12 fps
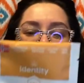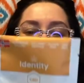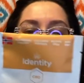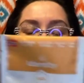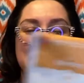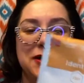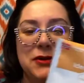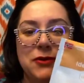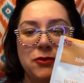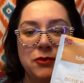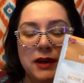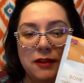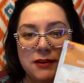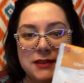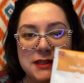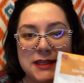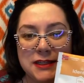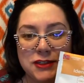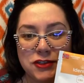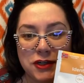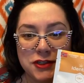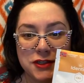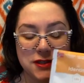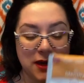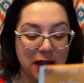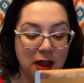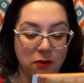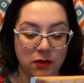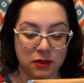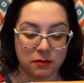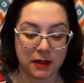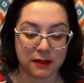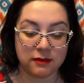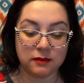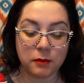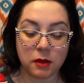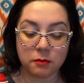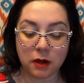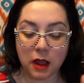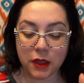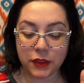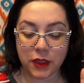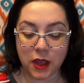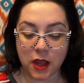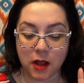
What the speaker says: So when I looked at the instructions on how we would make this bone broth,